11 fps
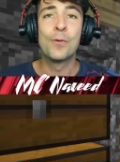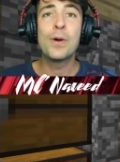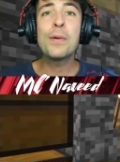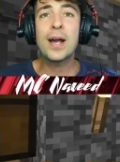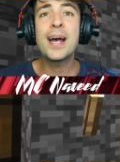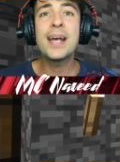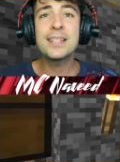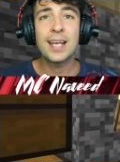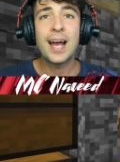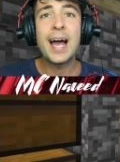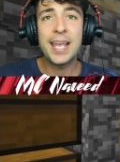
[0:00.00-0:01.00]
Well
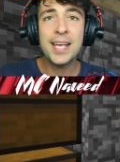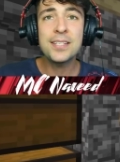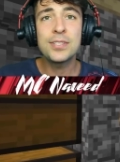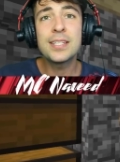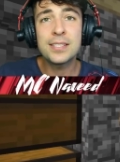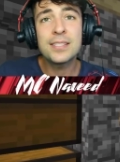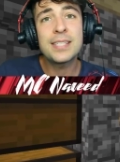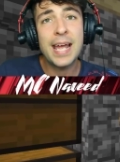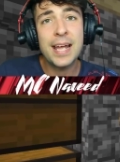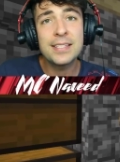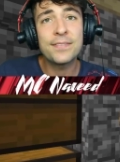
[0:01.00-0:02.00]
guys, I guess this
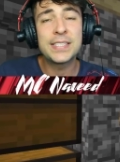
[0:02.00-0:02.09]
stands